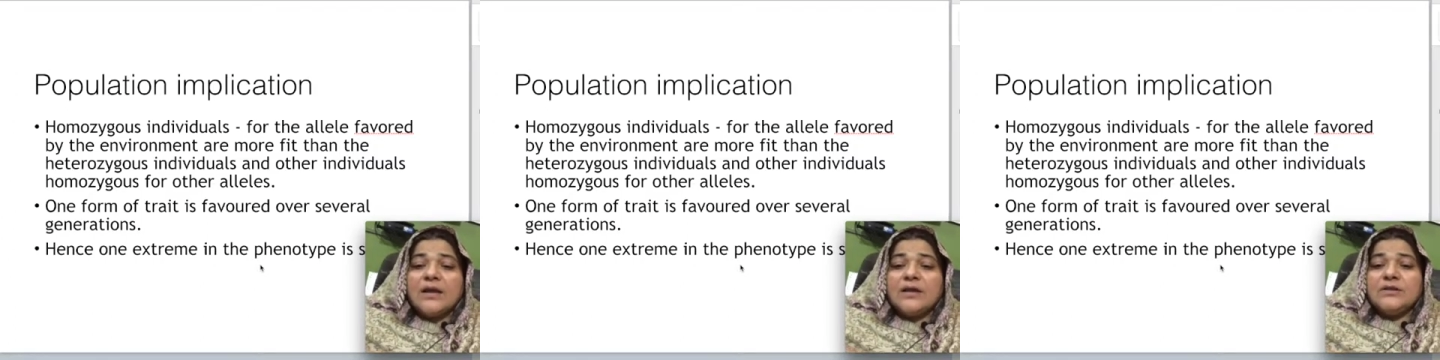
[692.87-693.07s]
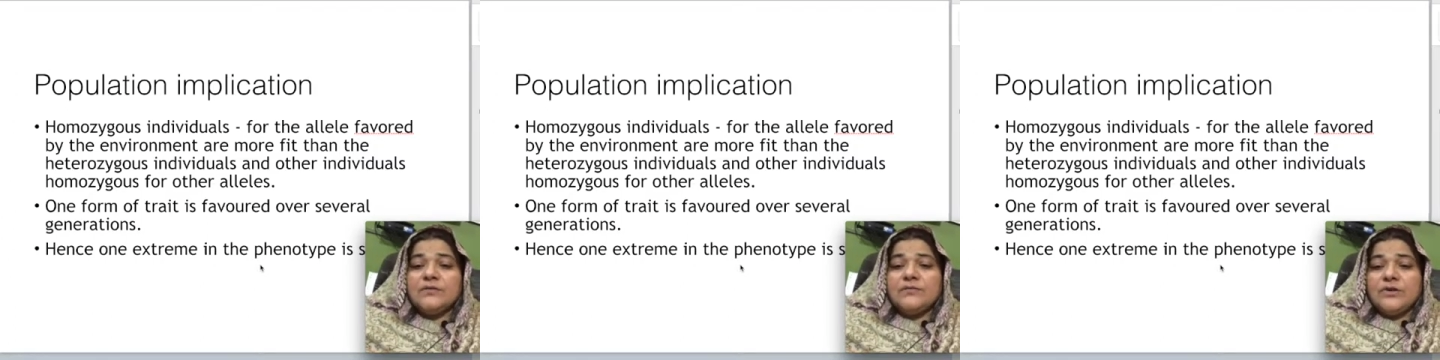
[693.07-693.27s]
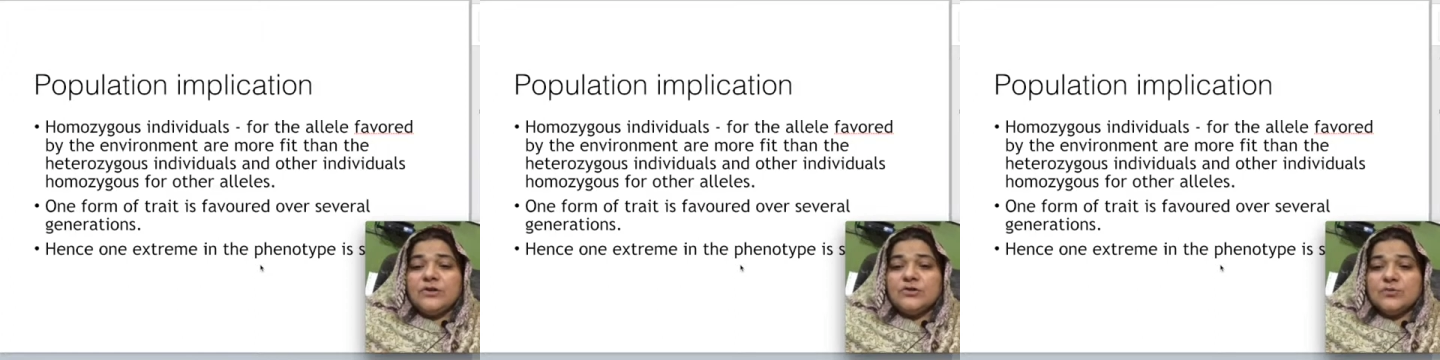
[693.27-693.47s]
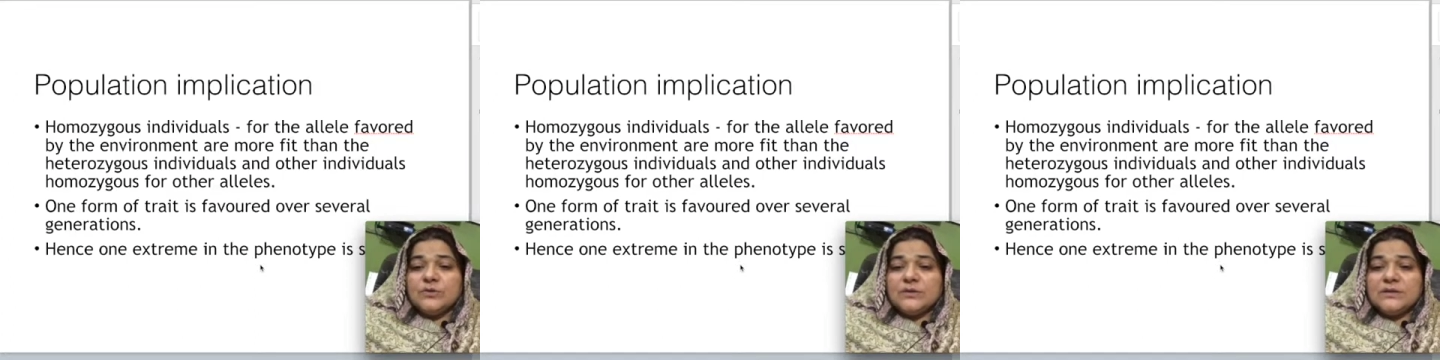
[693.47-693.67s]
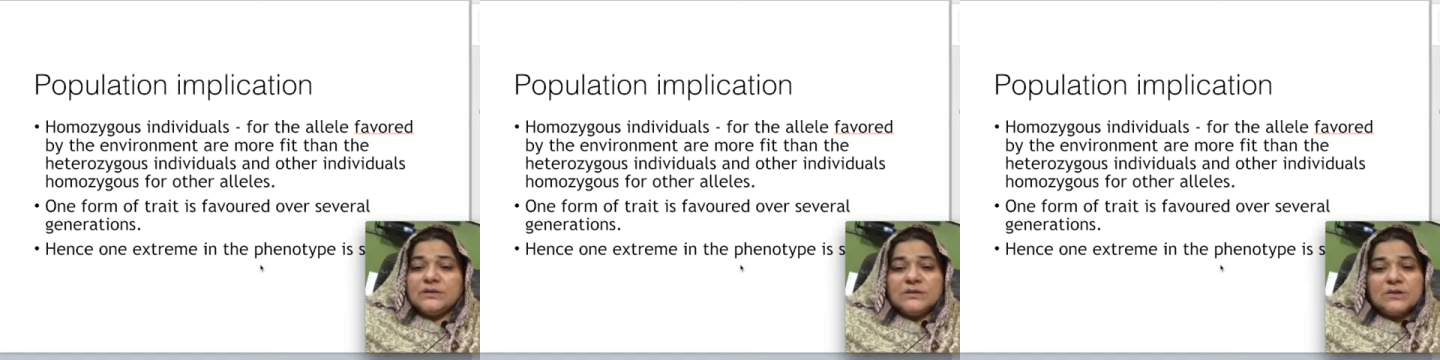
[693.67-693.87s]

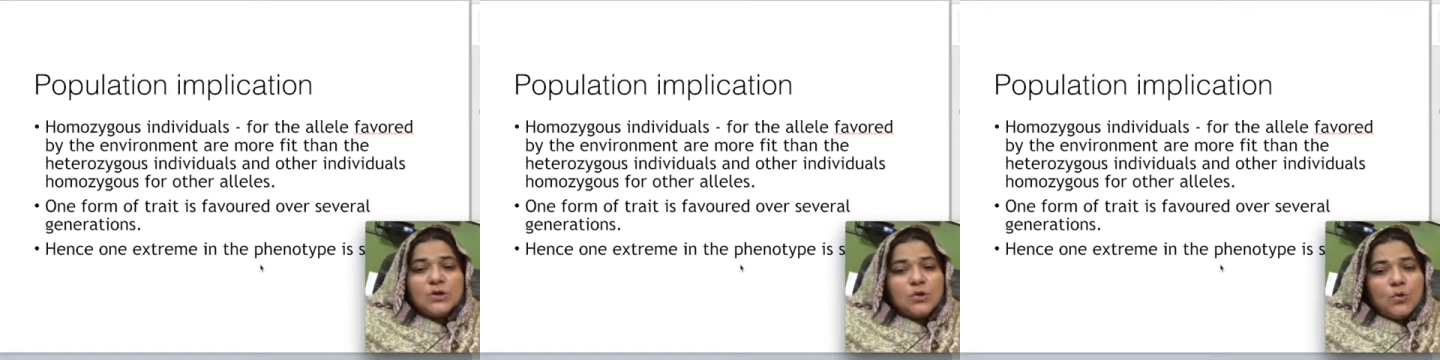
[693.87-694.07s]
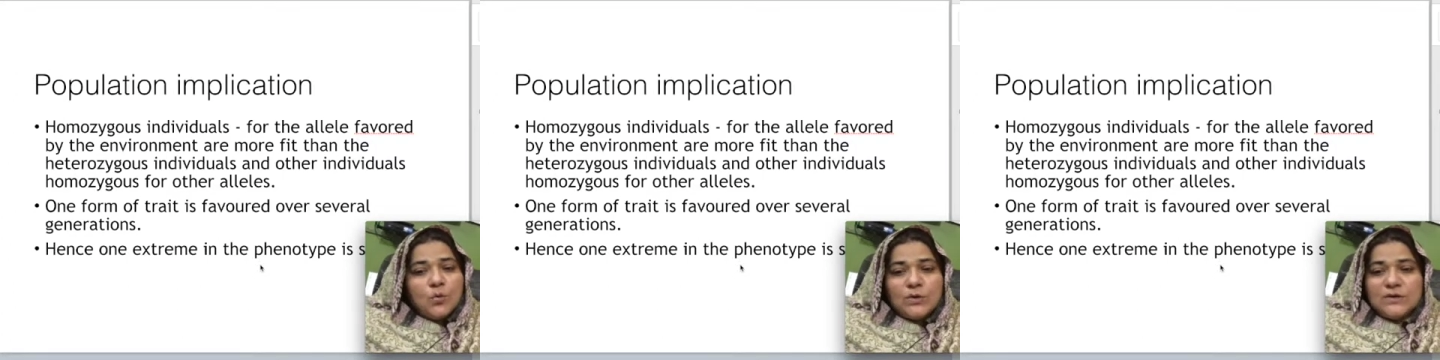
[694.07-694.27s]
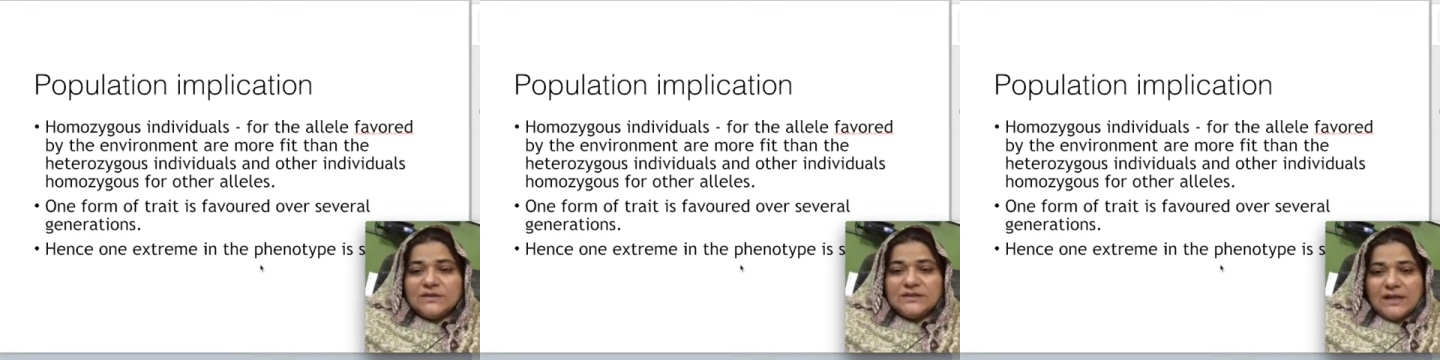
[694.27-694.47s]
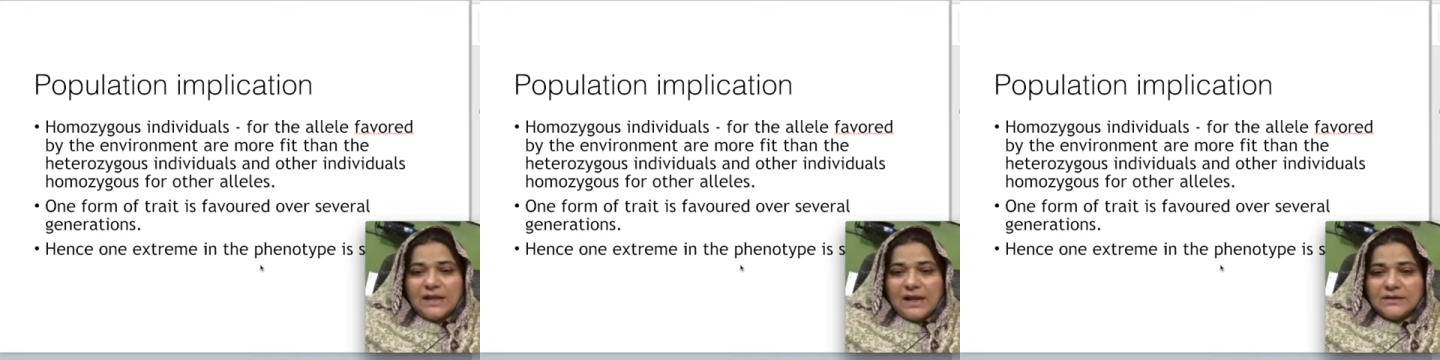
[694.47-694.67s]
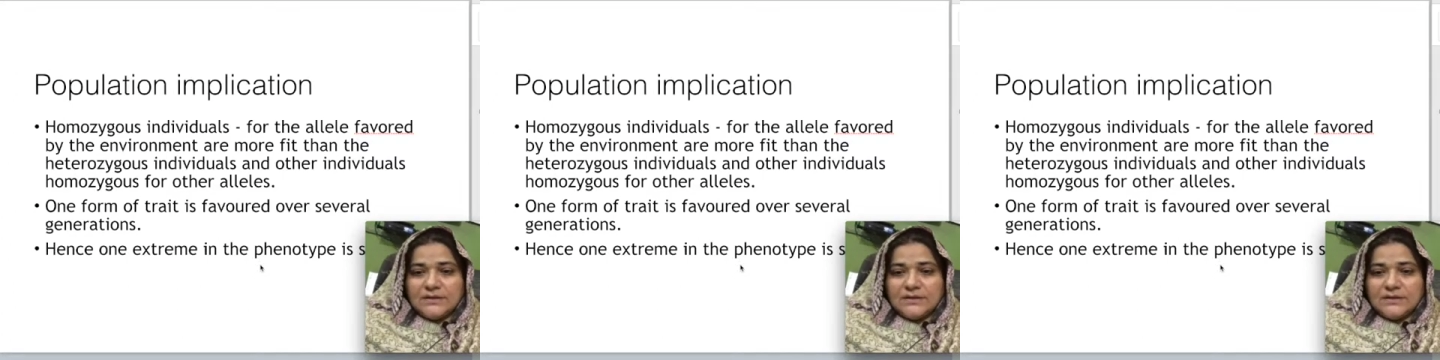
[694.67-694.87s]
individuals was
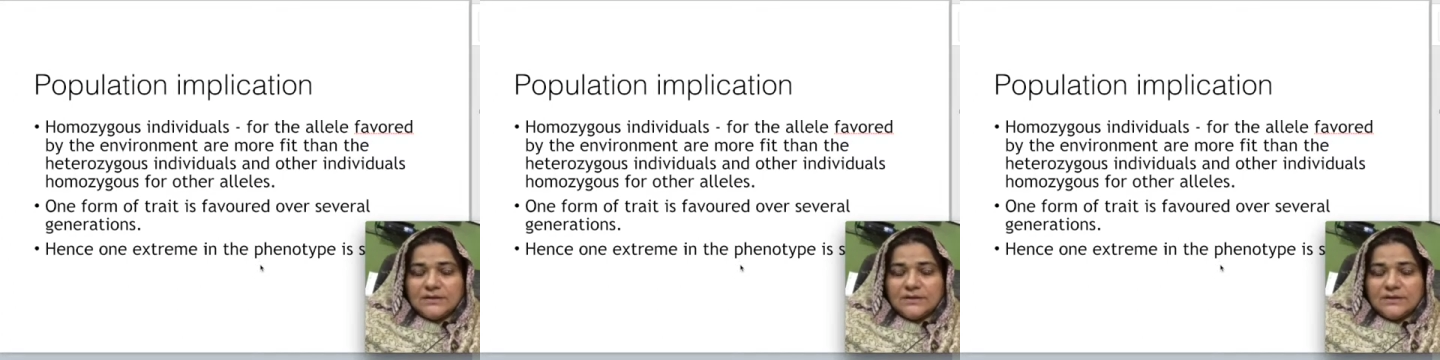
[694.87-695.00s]
selected.